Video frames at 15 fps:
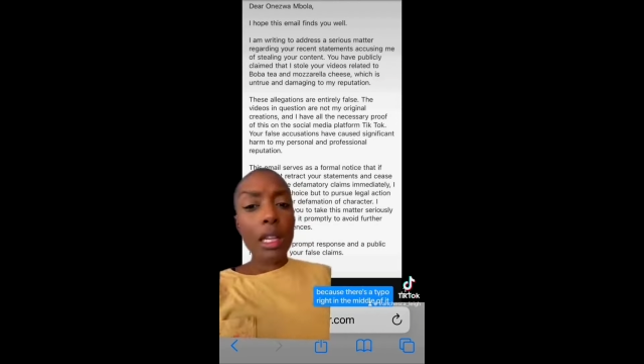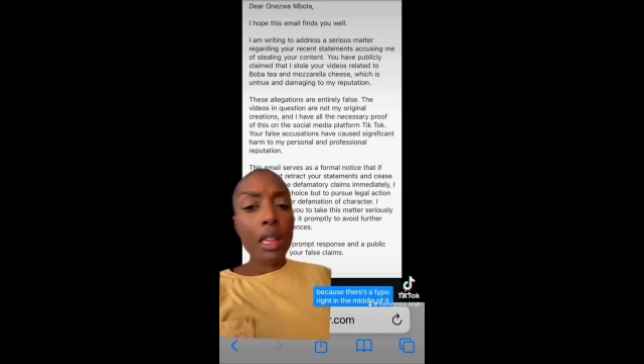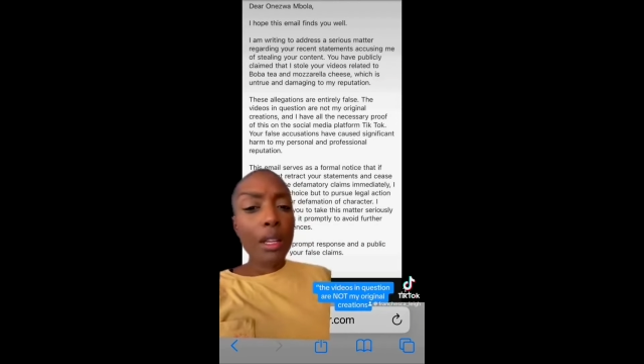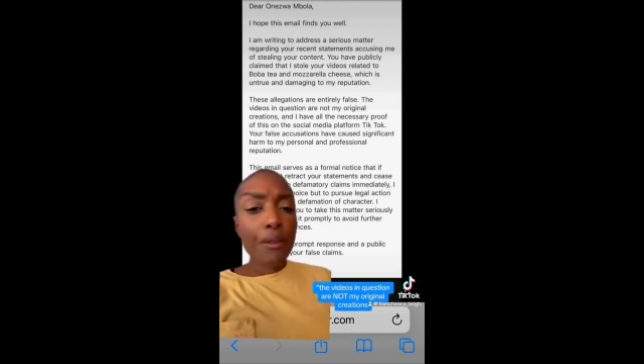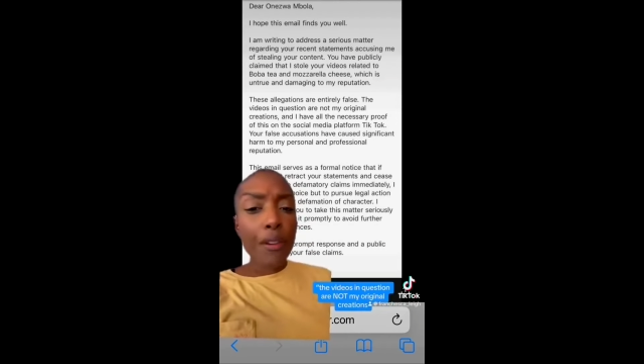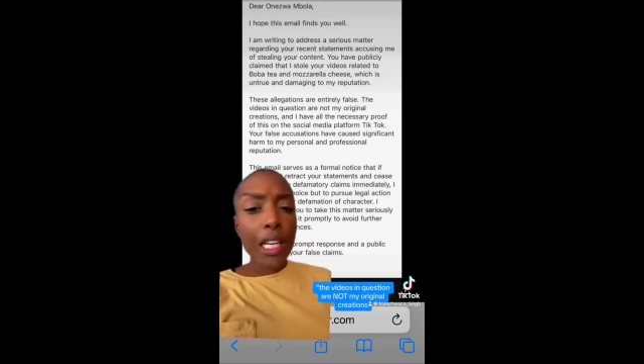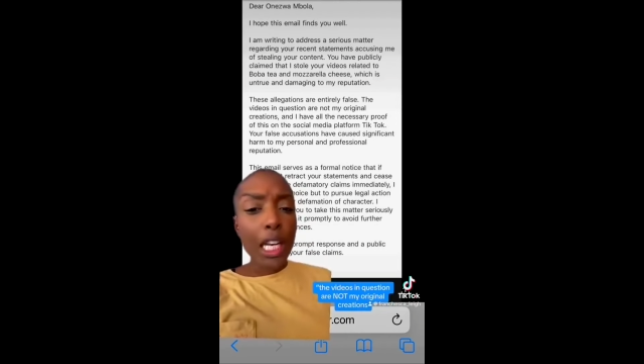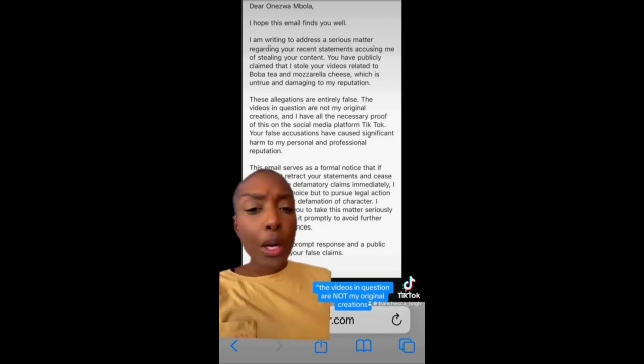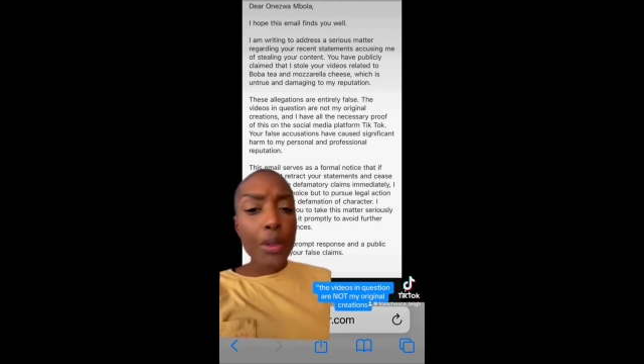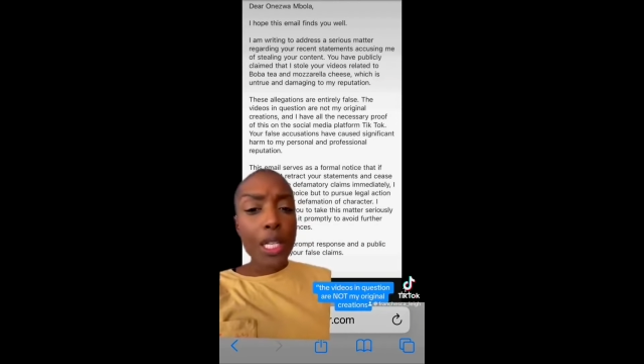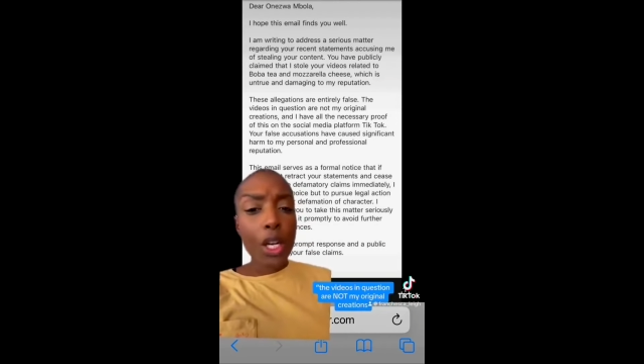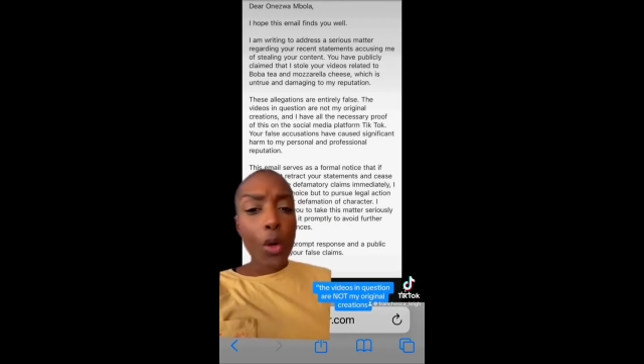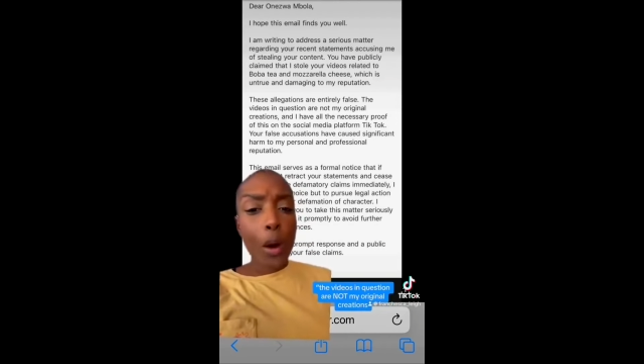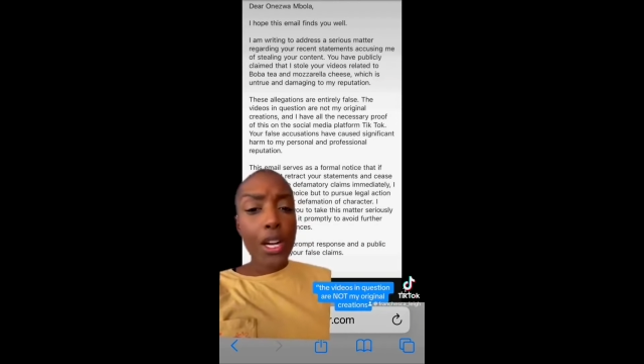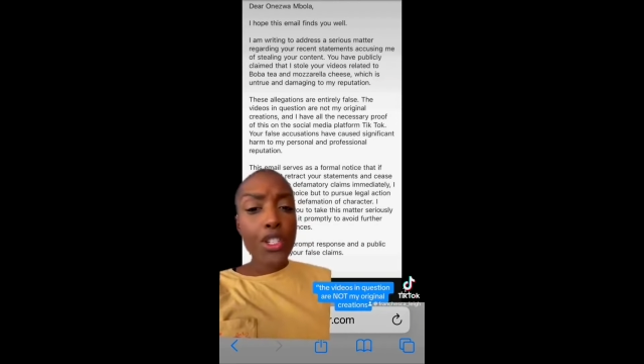The videos
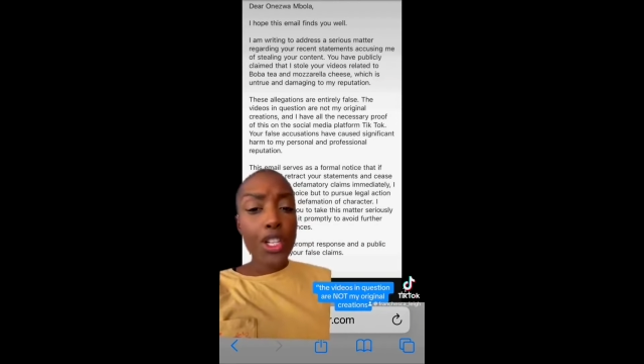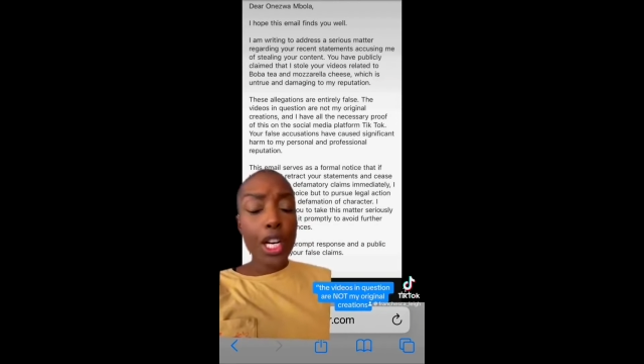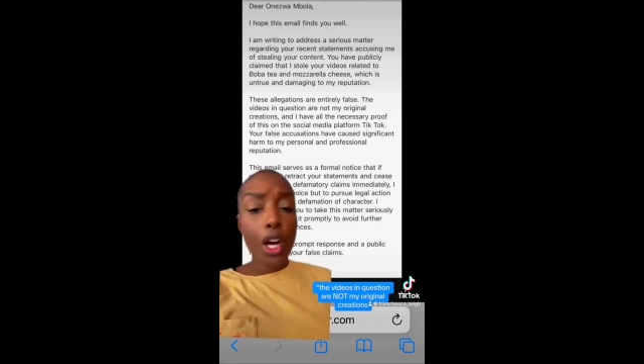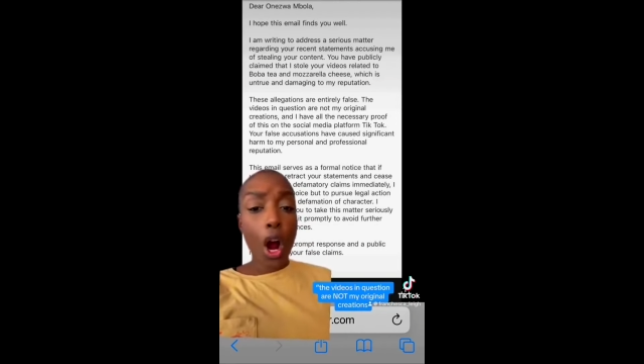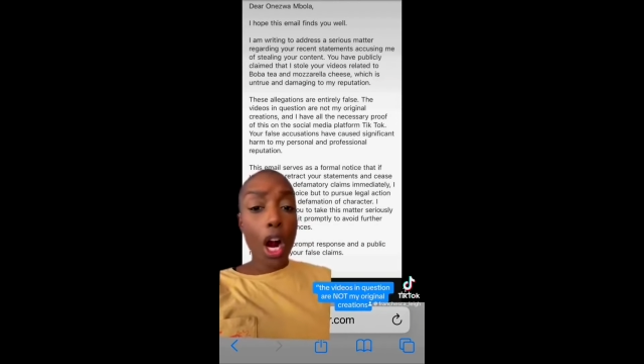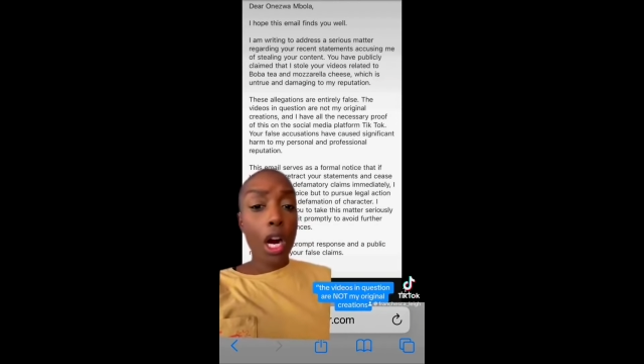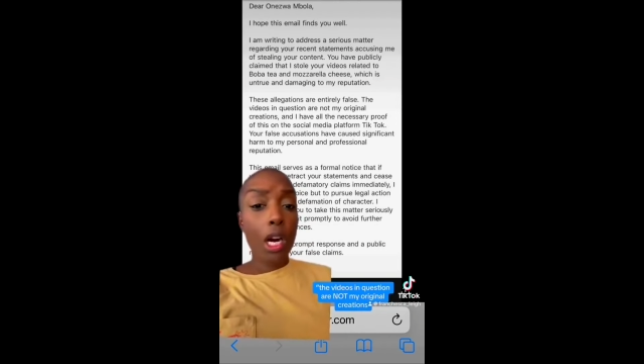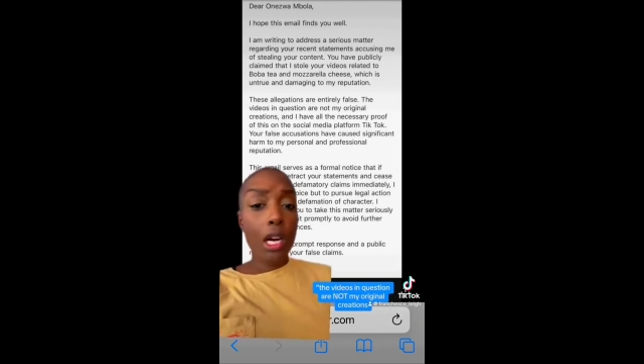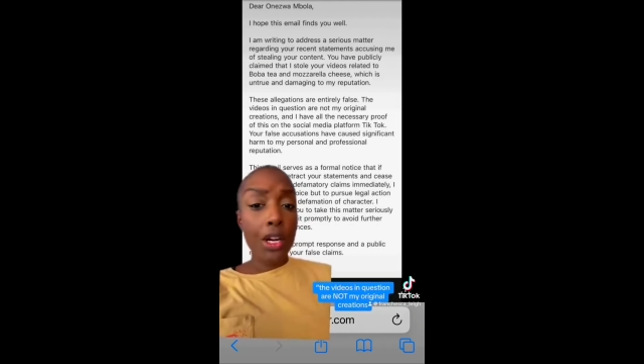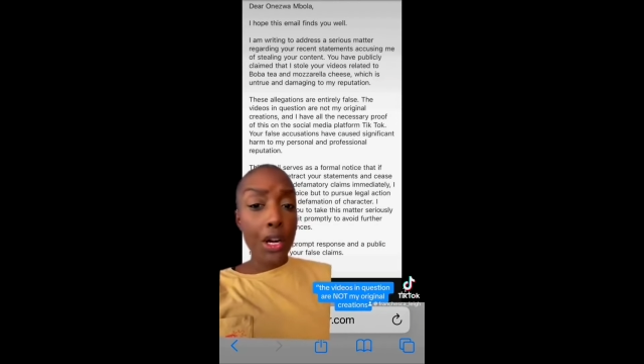in question are